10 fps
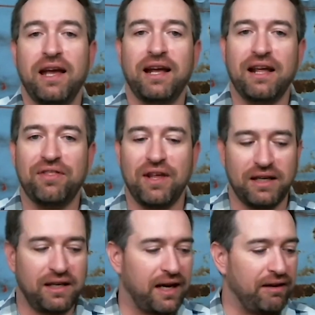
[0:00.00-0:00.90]
And I
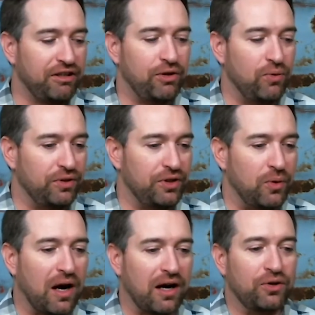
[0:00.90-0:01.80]
think uh, you
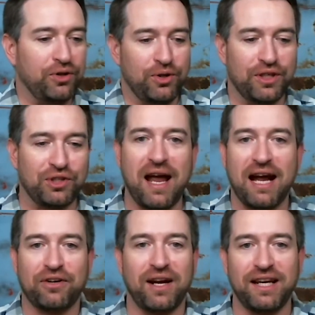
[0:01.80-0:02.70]
you are who you
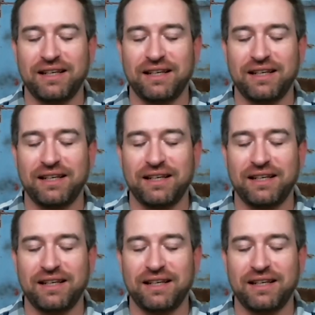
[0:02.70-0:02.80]
attract, right?